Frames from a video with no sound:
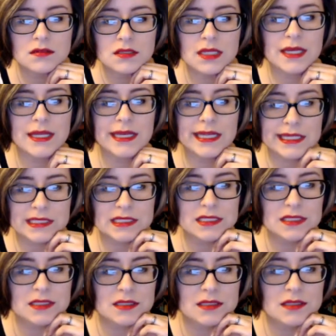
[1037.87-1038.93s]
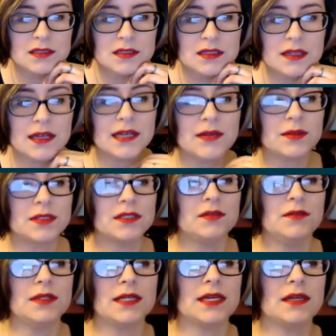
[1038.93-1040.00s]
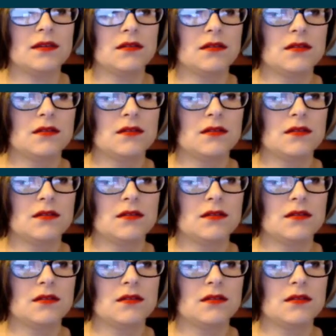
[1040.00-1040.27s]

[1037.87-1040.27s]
Nice. I will do that.